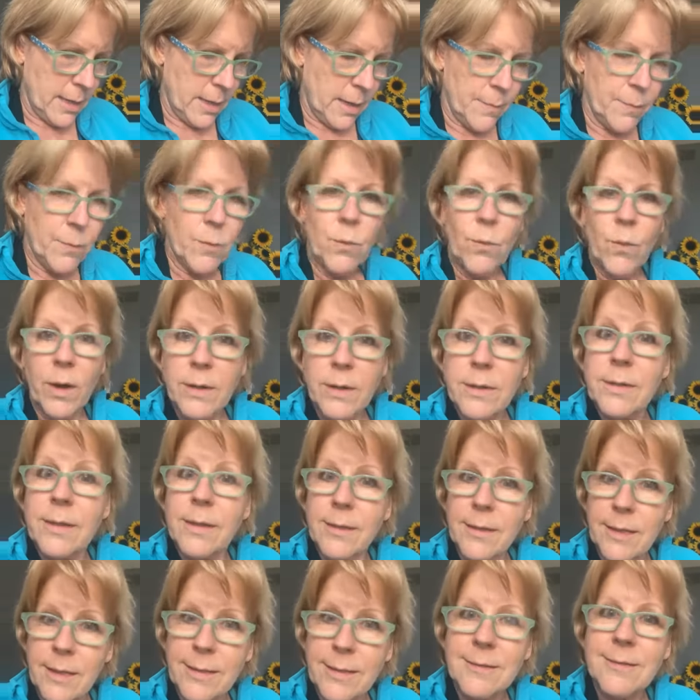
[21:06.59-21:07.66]
um, one of the
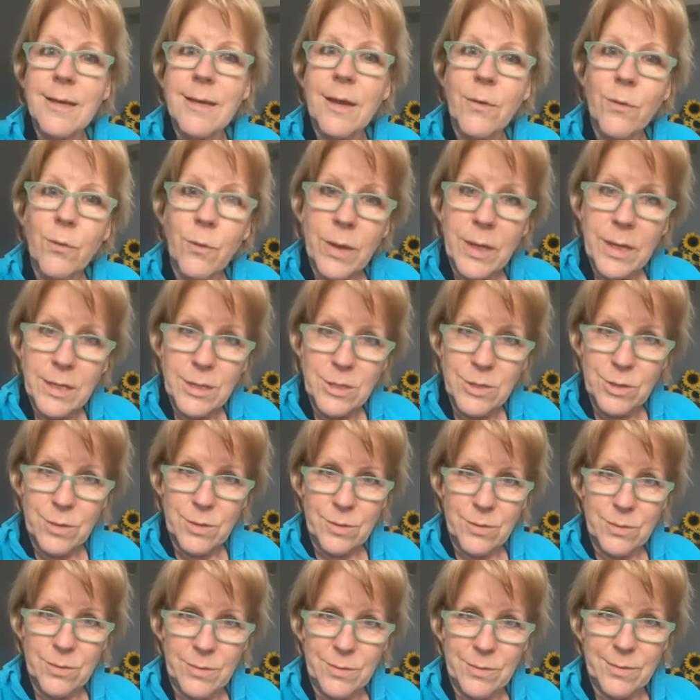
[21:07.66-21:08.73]
things that we do,